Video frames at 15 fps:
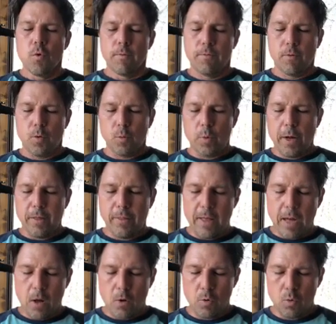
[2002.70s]
full breath
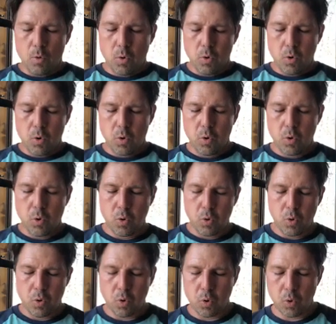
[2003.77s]
out.
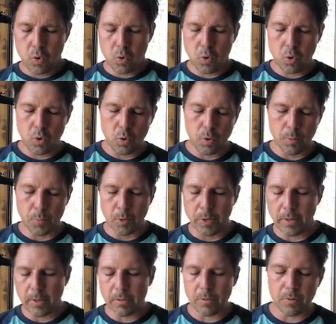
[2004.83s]
We're
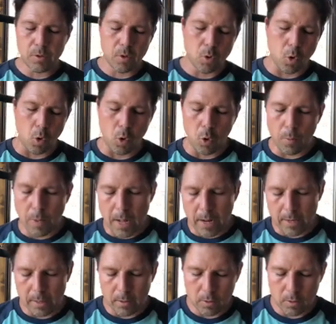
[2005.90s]
breathing through your whole body,